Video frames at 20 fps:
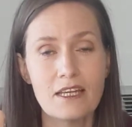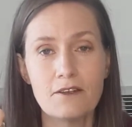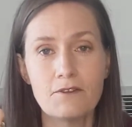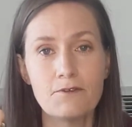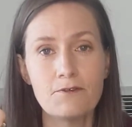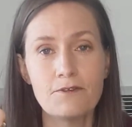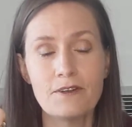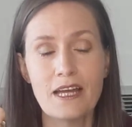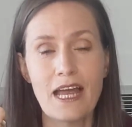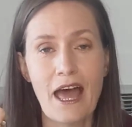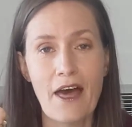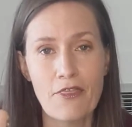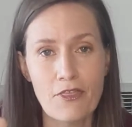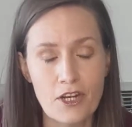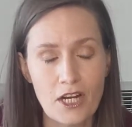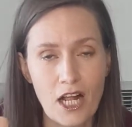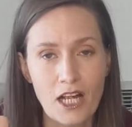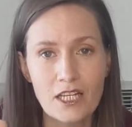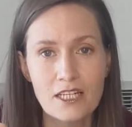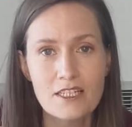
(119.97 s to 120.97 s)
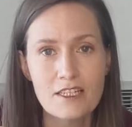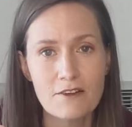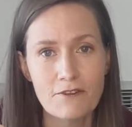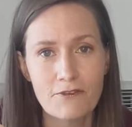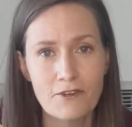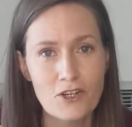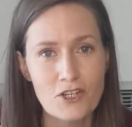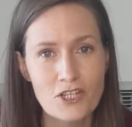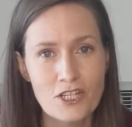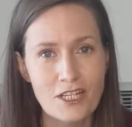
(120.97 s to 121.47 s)
If ethanol is the
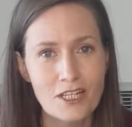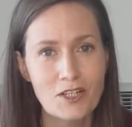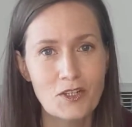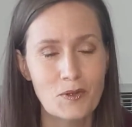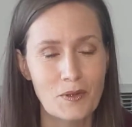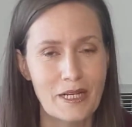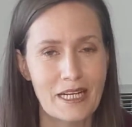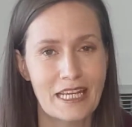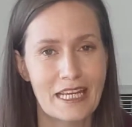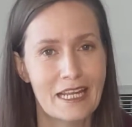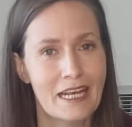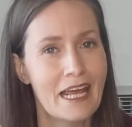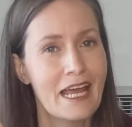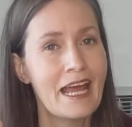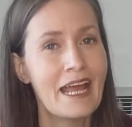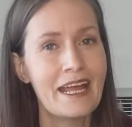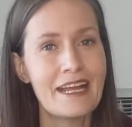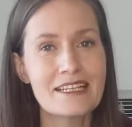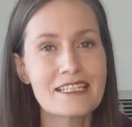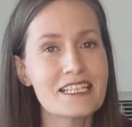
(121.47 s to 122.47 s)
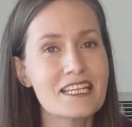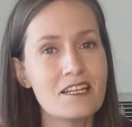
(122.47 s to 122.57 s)
first ingredient, it's